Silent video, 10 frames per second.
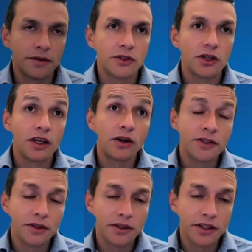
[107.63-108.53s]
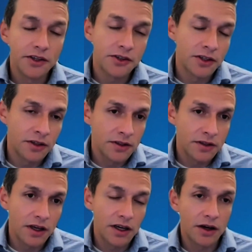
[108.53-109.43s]
So the consultations
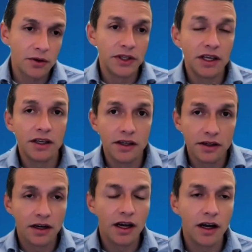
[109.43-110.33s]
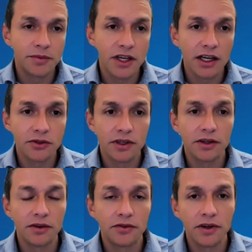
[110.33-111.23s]
with the HEAR labs actually
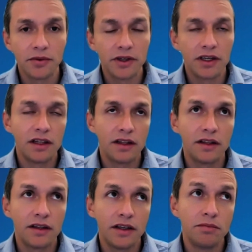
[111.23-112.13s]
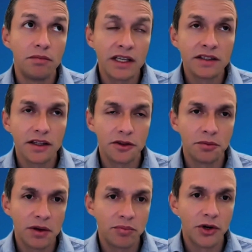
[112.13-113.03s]
contributed immensely to
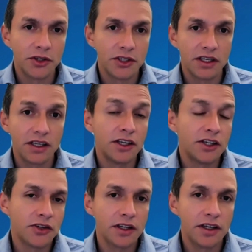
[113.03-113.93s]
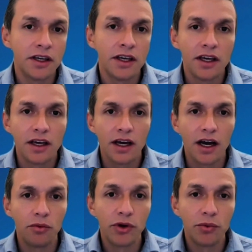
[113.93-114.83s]
my project. Initially,
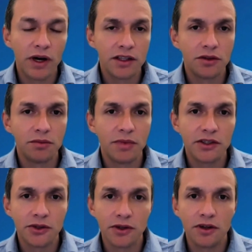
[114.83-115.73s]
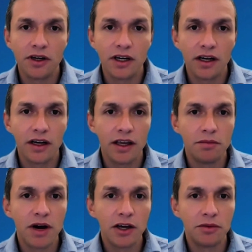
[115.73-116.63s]
we wanted to measure a
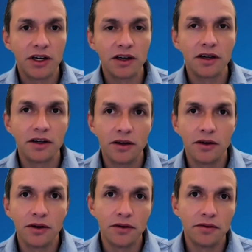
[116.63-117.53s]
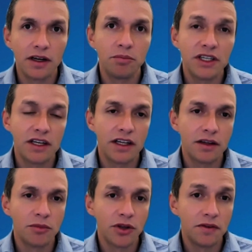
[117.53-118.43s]
biomarker of an
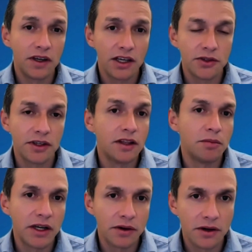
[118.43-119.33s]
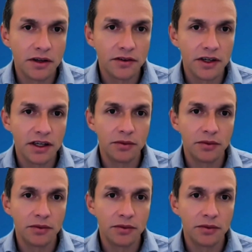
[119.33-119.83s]
epigenetic modification in the mitochondria.